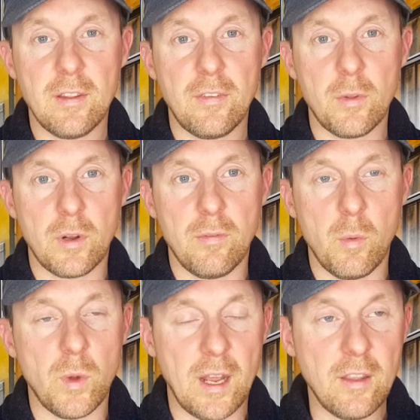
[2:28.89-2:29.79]
sort of
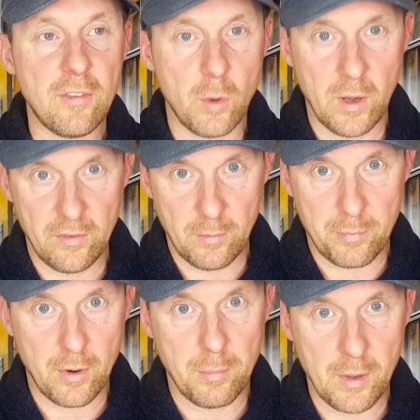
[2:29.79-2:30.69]
what I saw as a
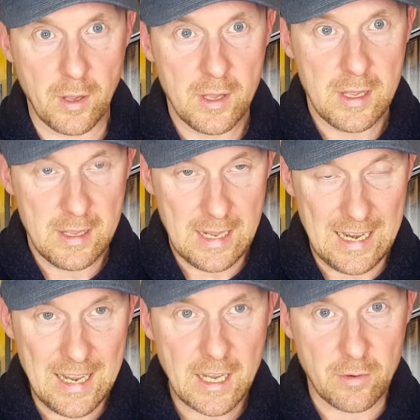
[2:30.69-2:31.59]
proper
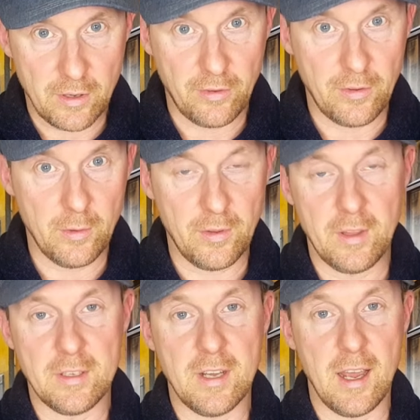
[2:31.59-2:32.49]
licorice snus at
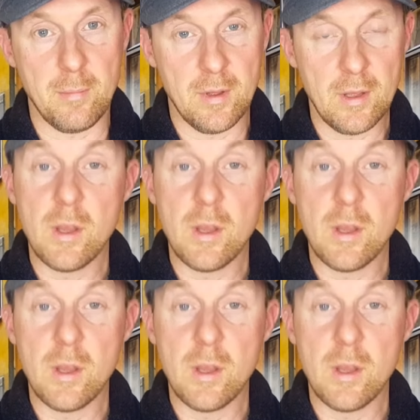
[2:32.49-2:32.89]
the time,